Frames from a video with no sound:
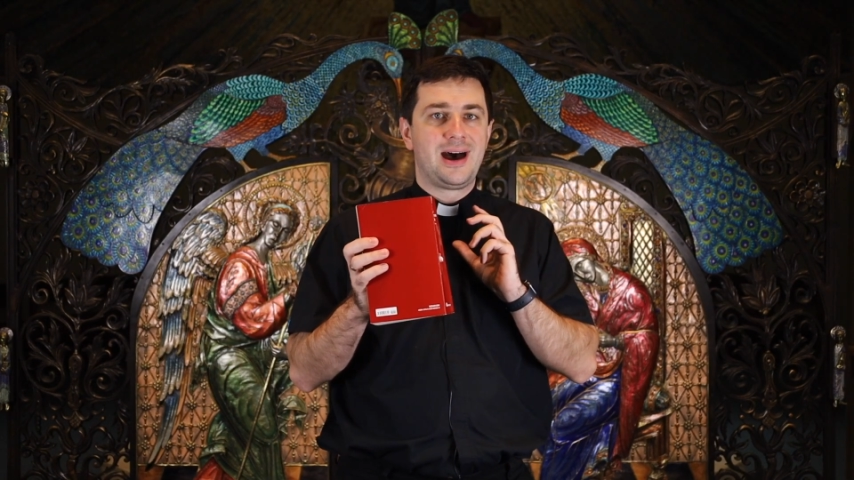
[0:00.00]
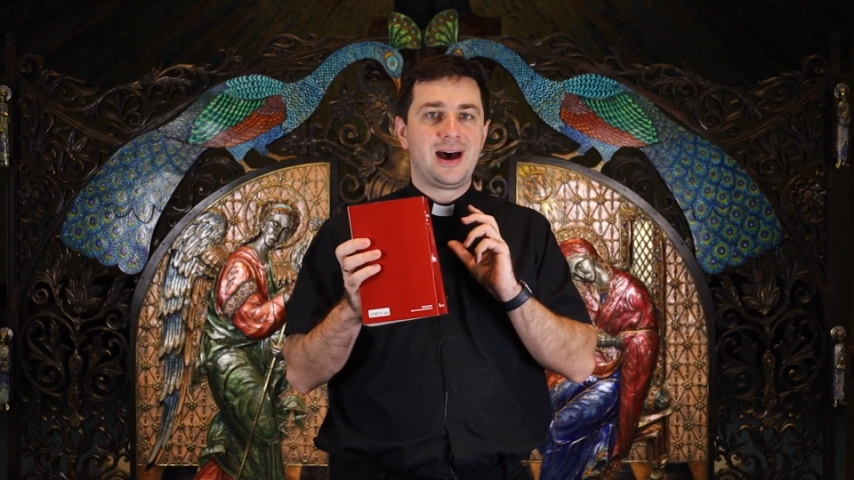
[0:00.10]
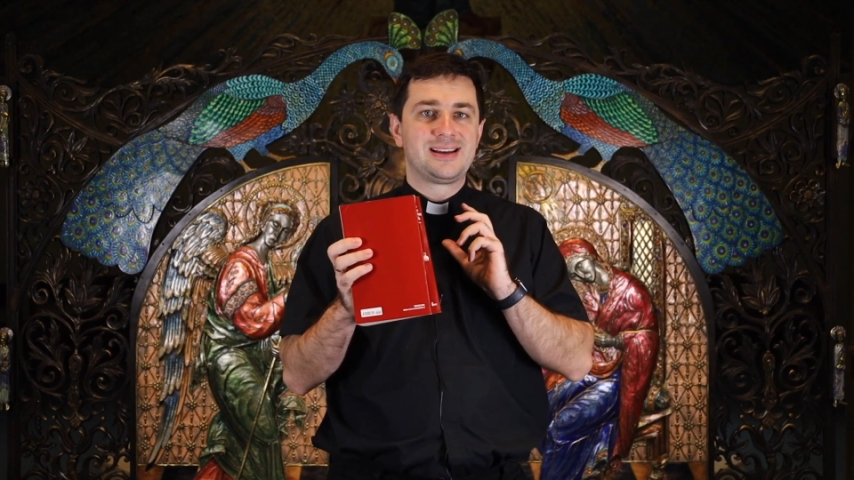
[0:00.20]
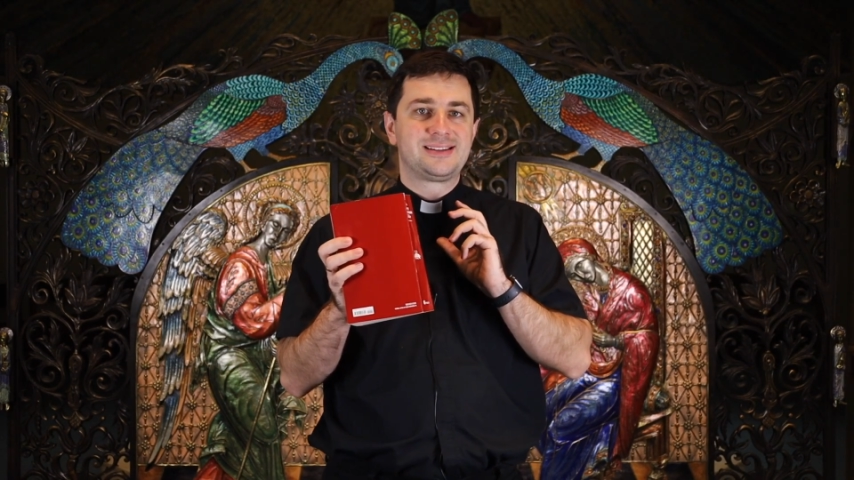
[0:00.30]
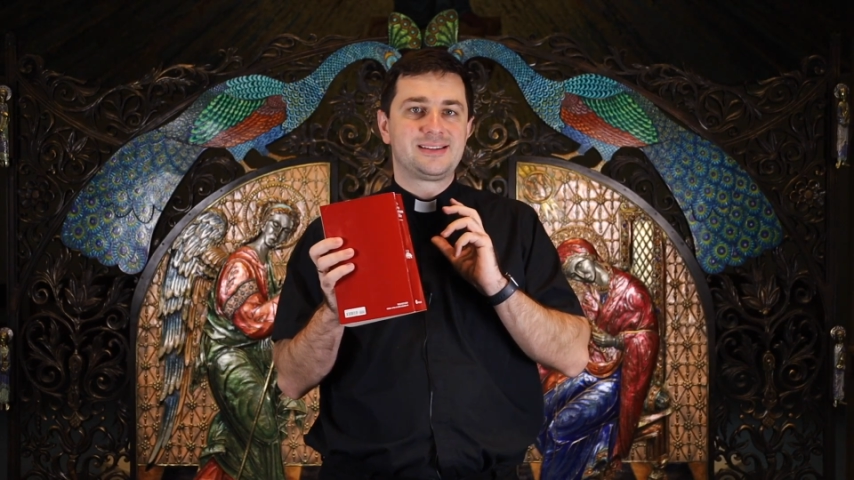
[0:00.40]

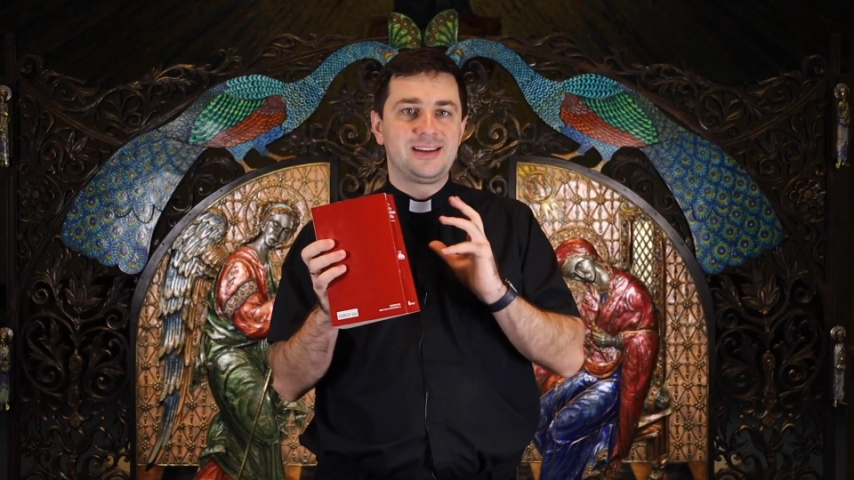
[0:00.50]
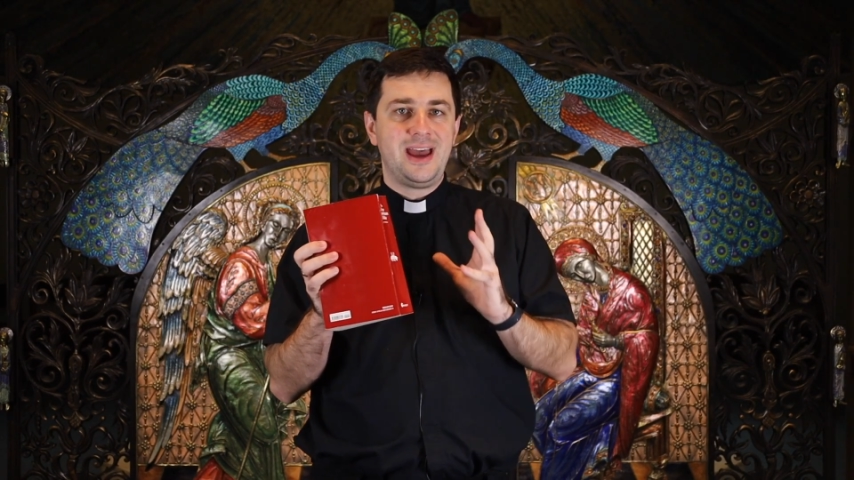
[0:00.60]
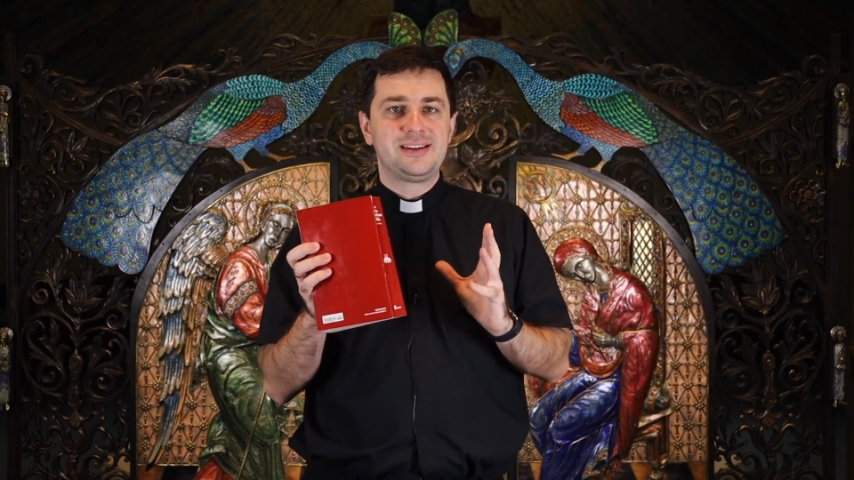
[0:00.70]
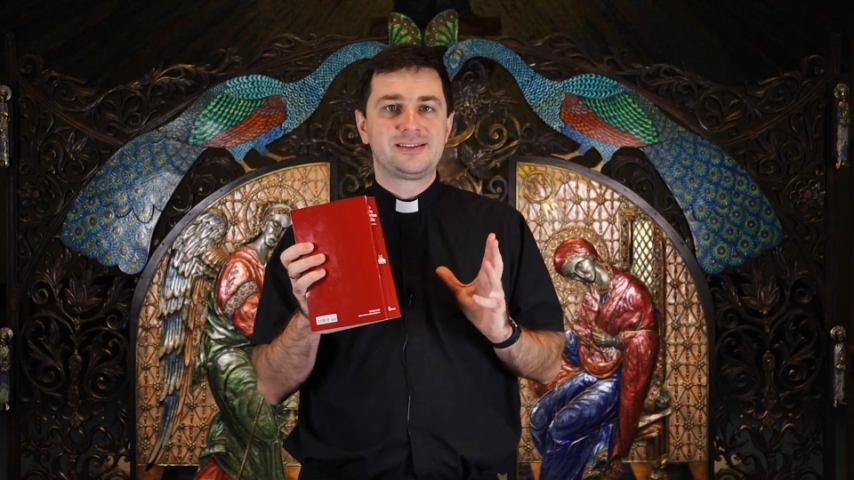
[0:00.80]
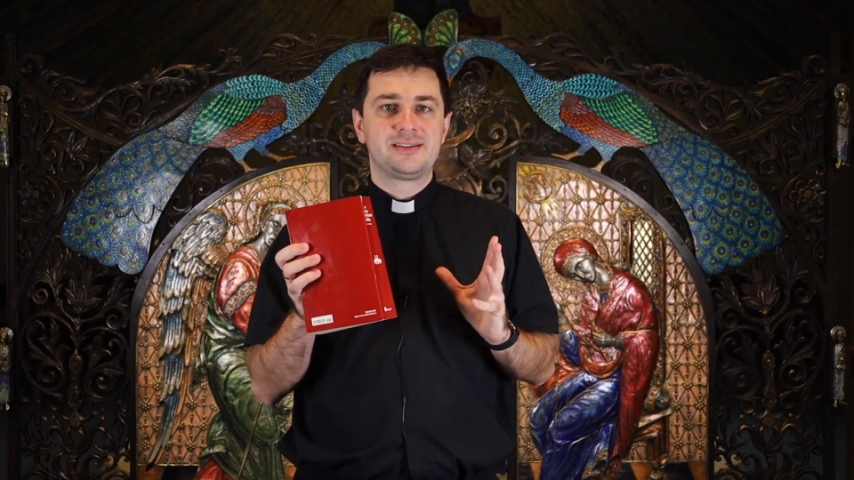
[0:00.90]

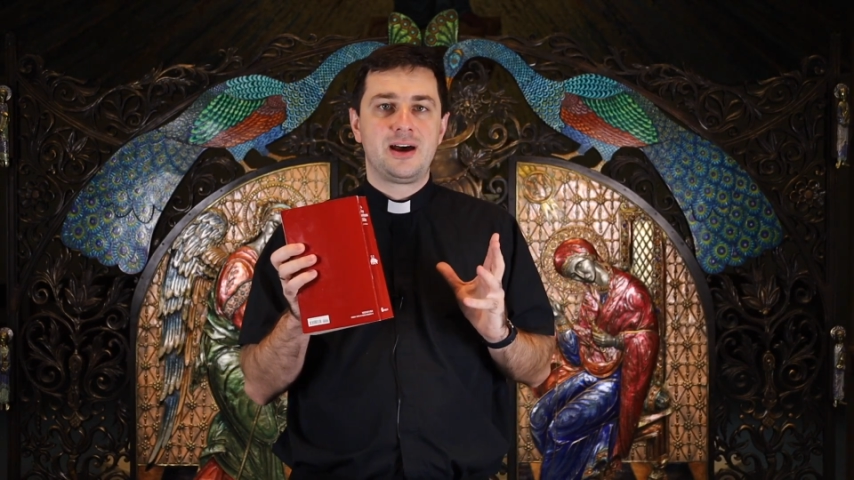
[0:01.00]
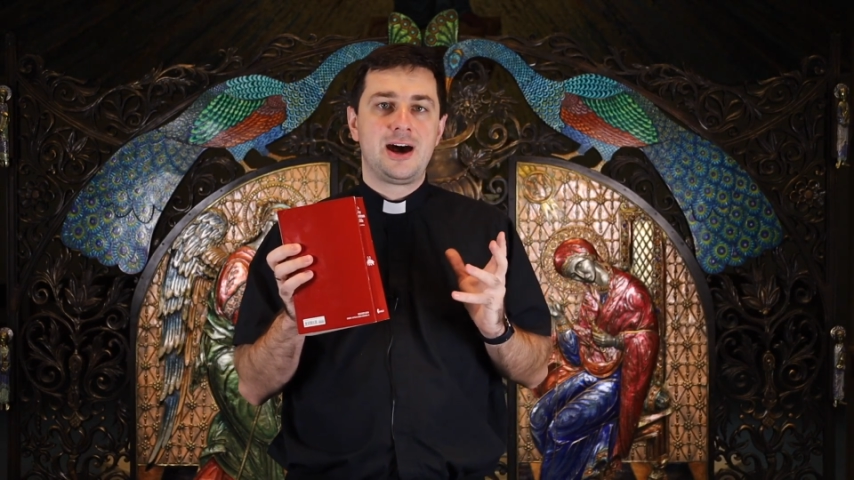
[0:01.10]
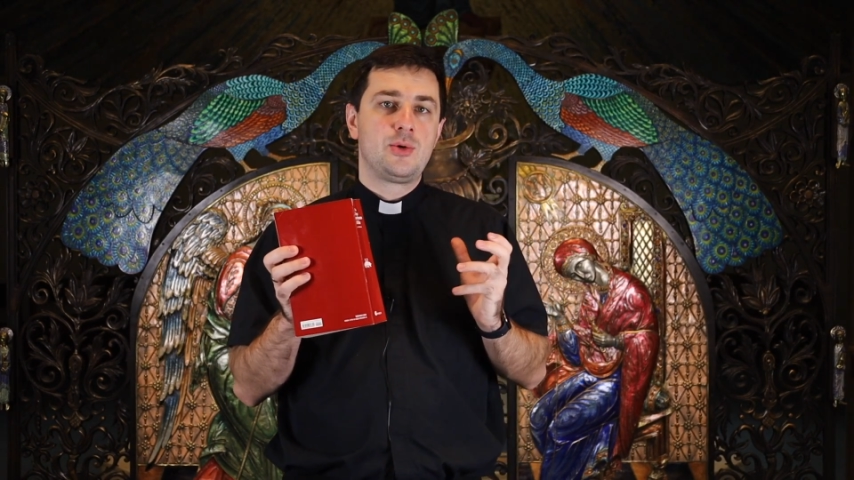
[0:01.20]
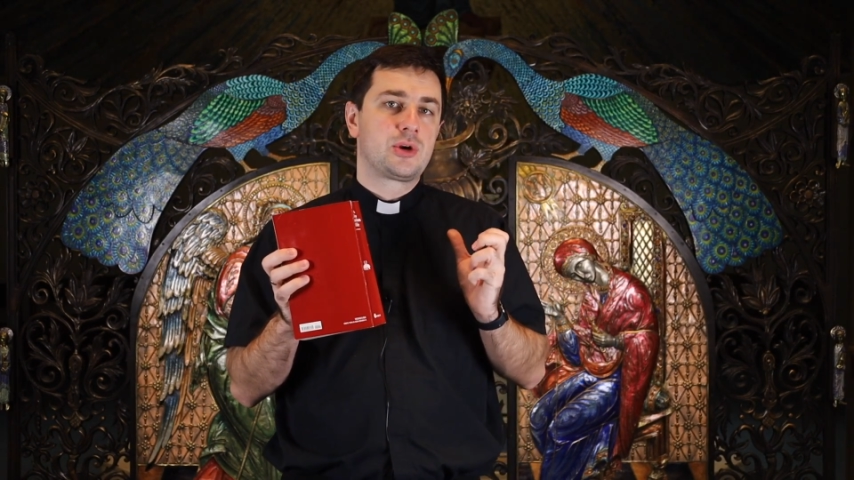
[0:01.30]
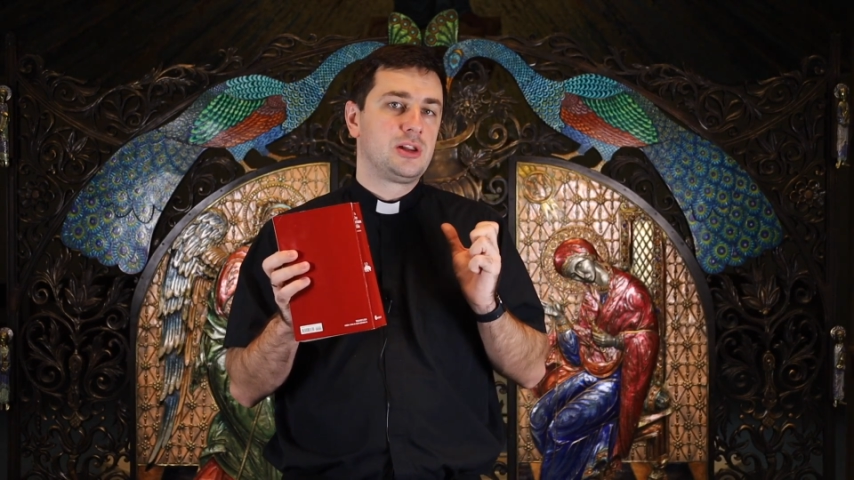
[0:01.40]
assess our